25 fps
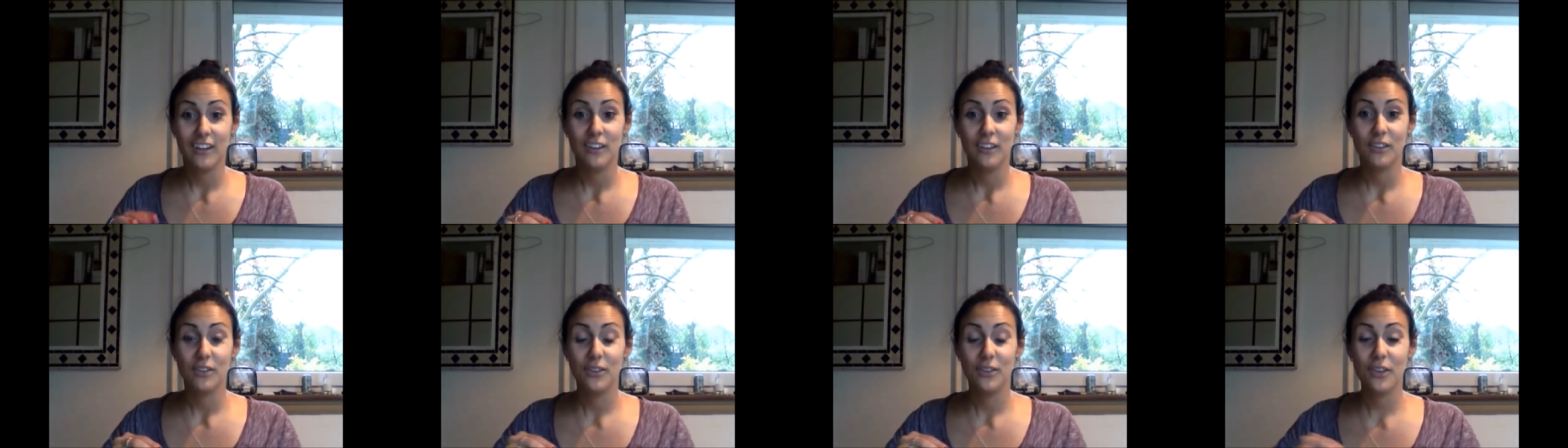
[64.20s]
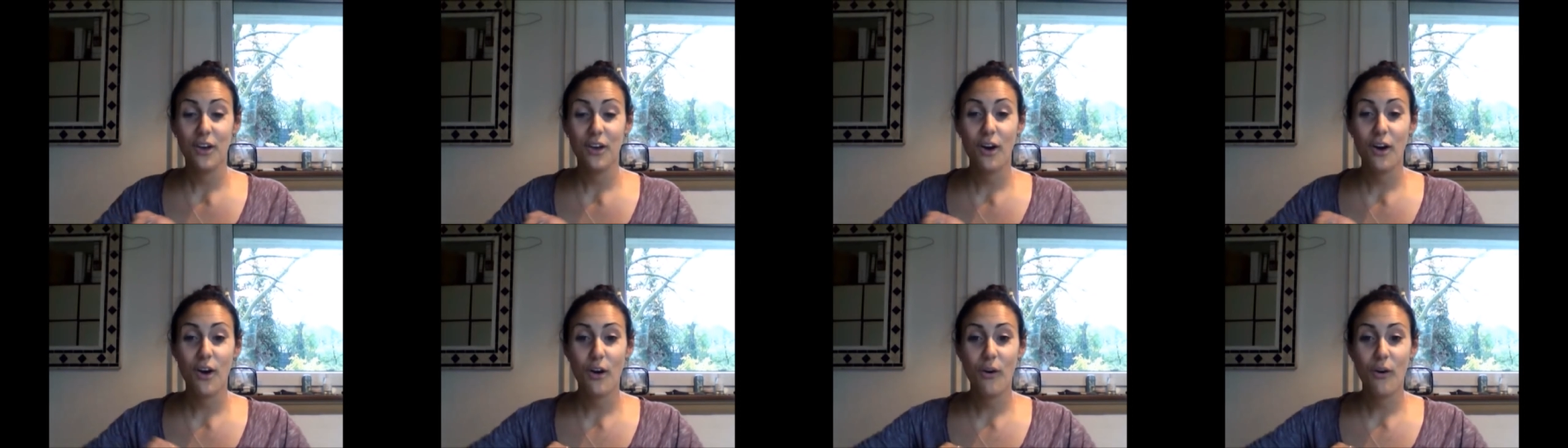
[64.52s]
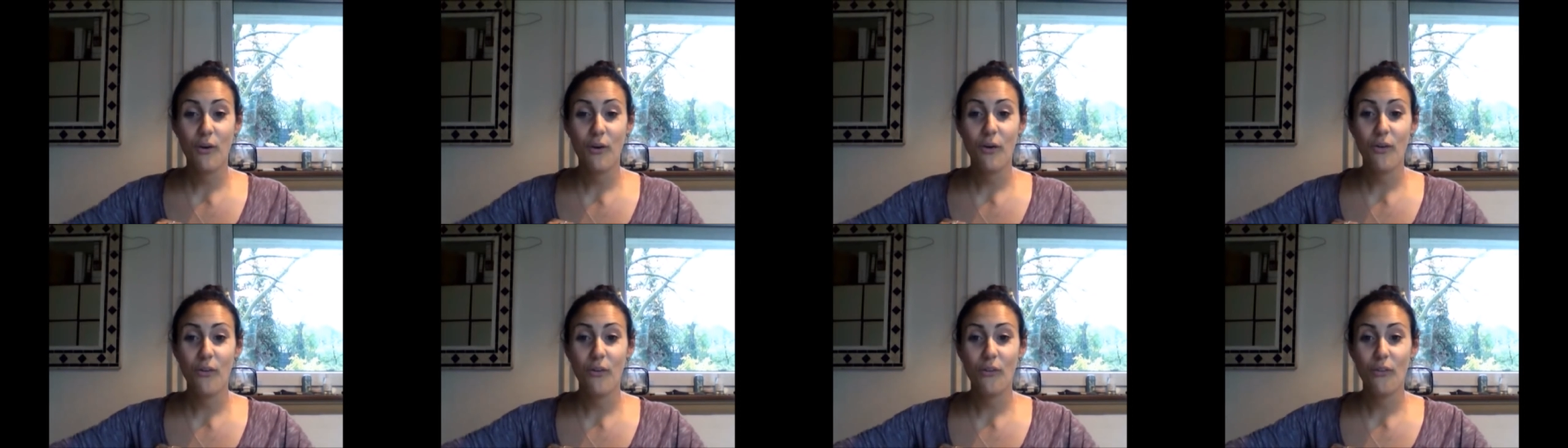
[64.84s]

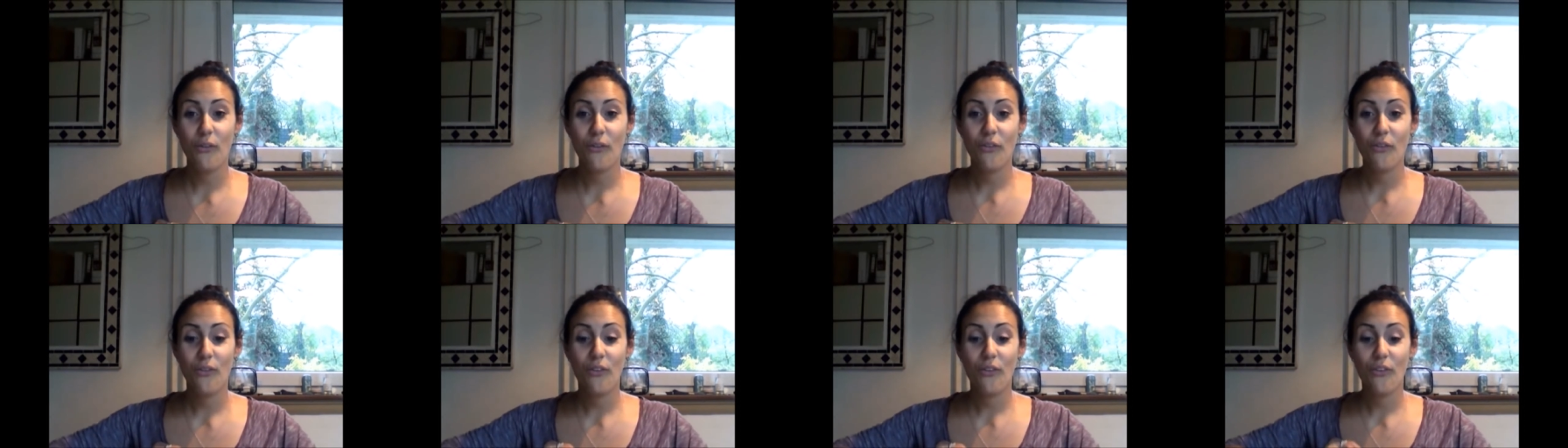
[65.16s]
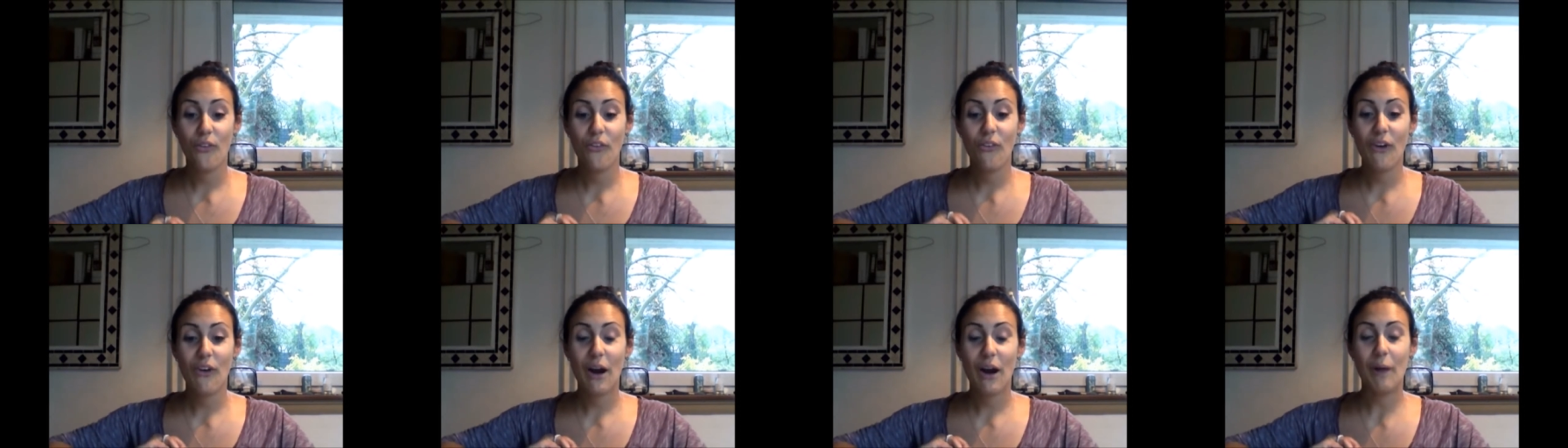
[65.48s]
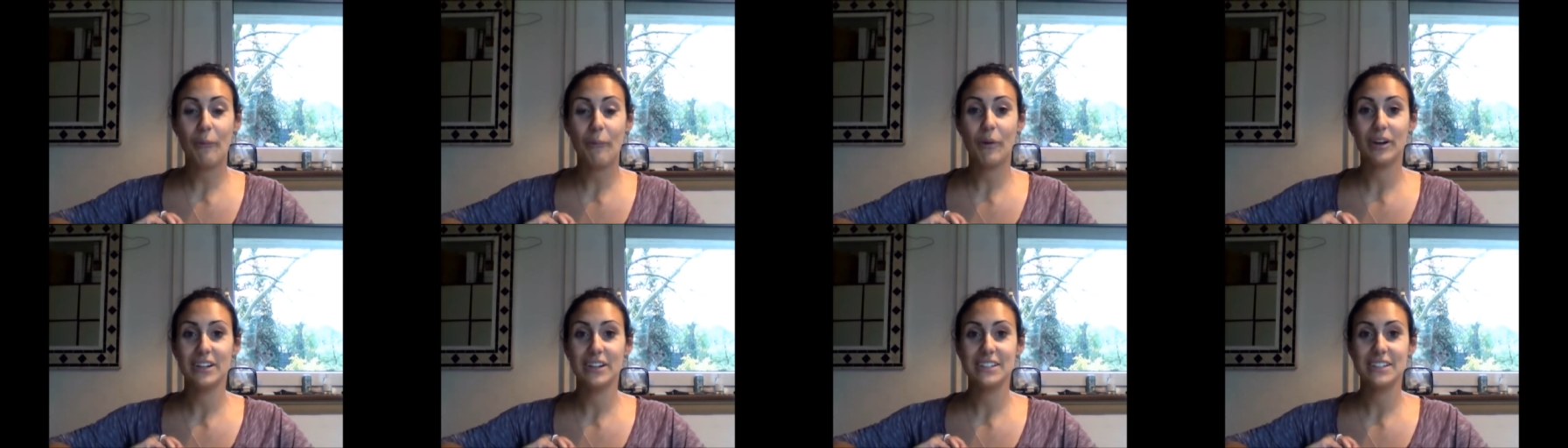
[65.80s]
So I
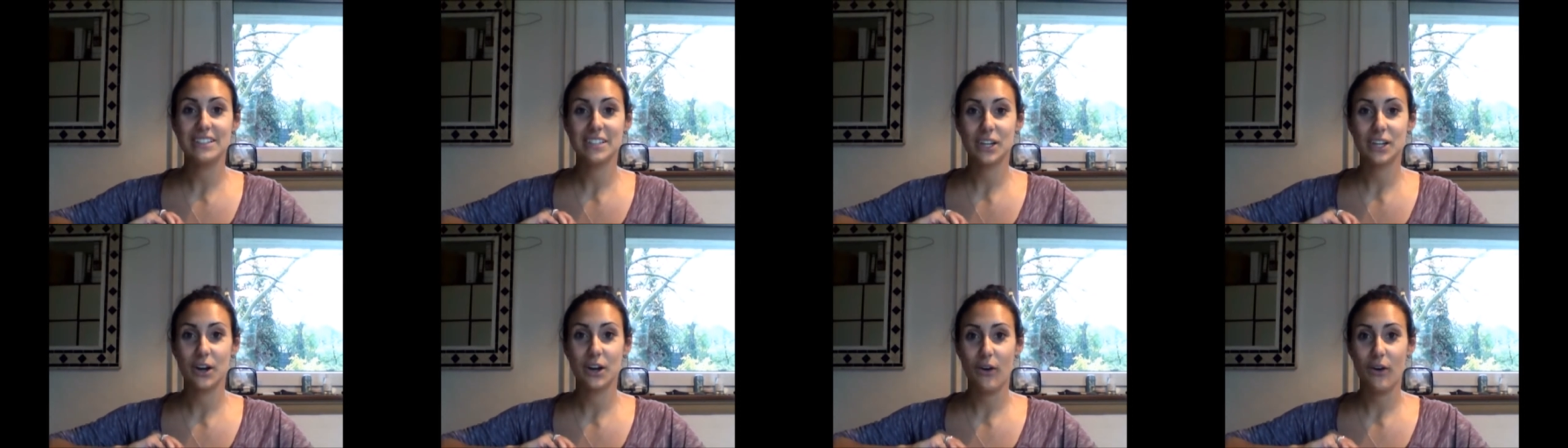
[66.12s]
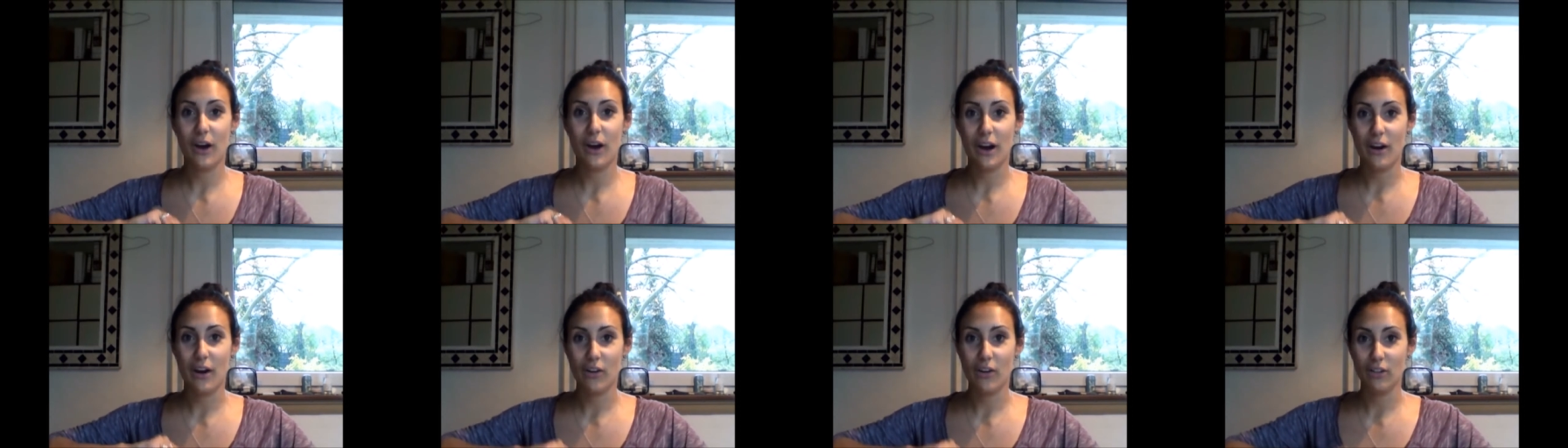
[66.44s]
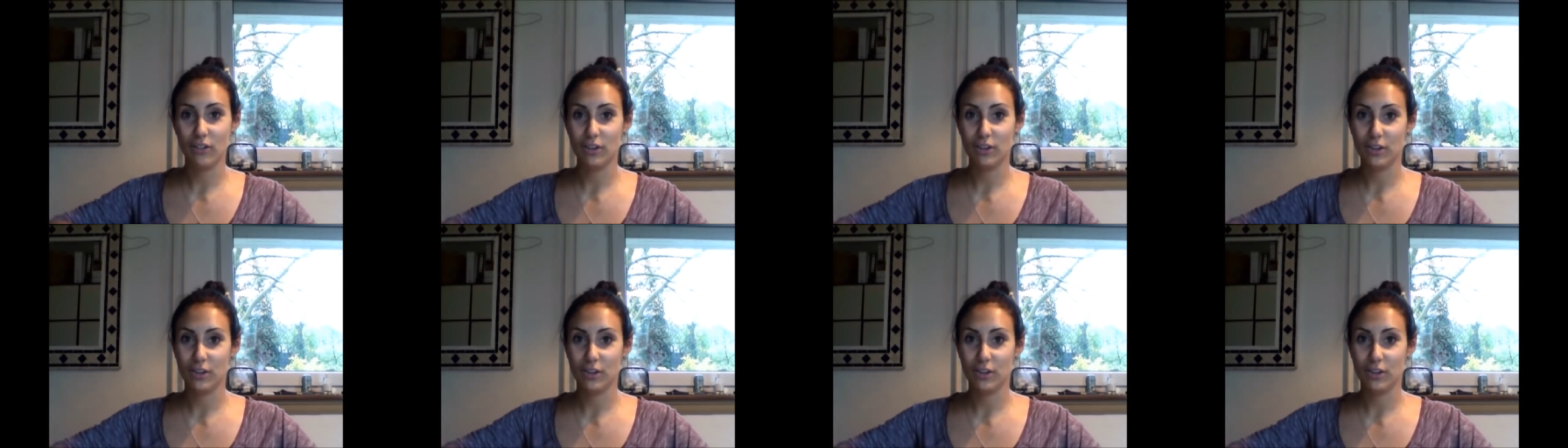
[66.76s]
wanted to go out,